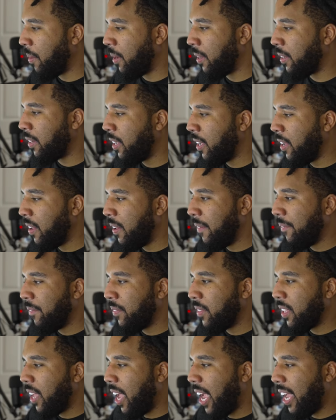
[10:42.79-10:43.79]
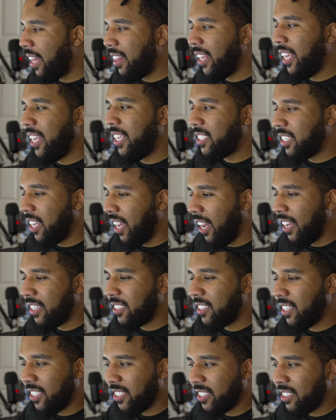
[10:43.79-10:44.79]
But at least,
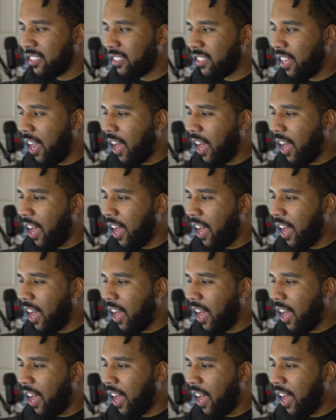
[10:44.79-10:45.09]
guys, listen,